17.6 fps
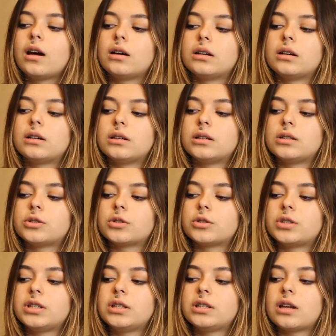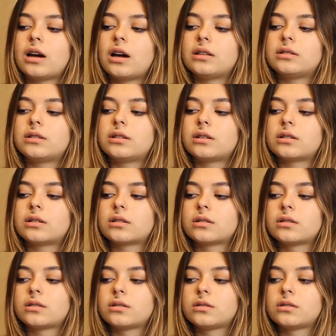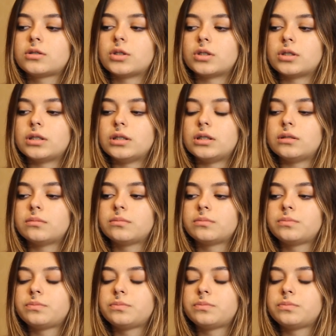13 Under 30